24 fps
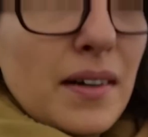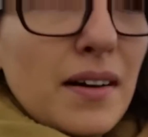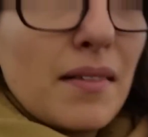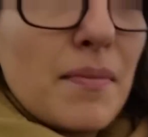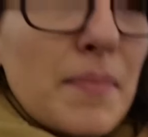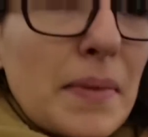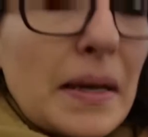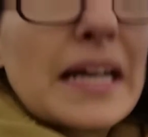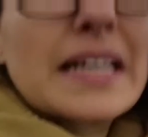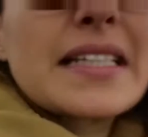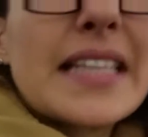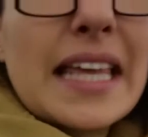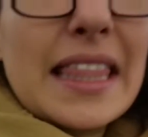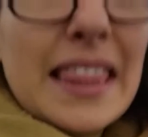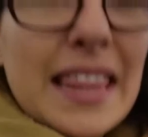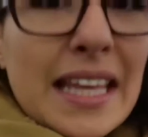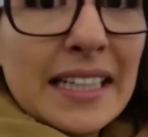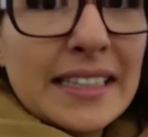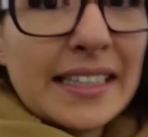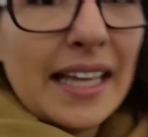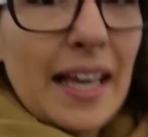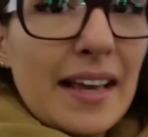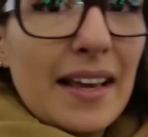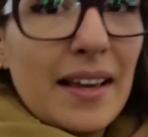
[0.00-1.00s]
because they
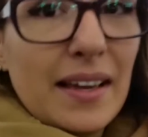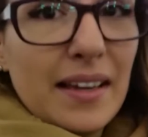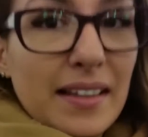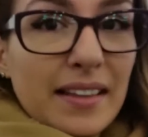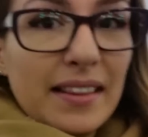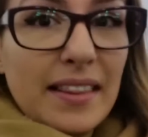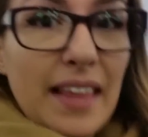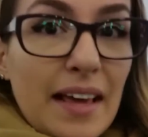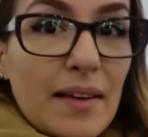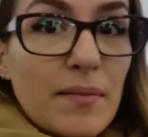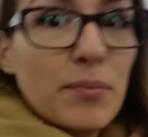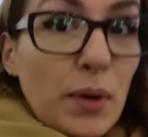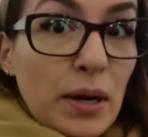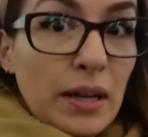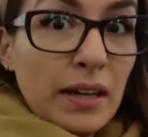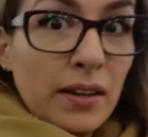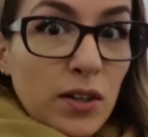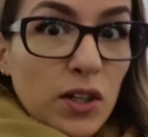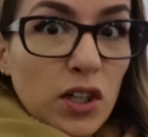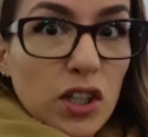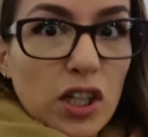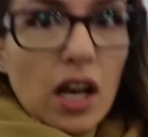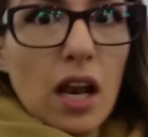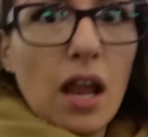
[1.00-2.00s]
think they bring
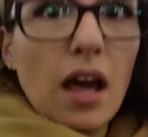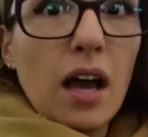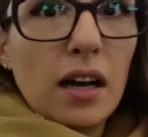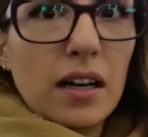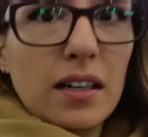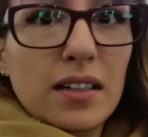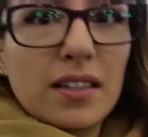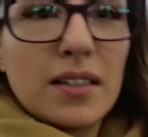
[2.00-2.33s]
good luck.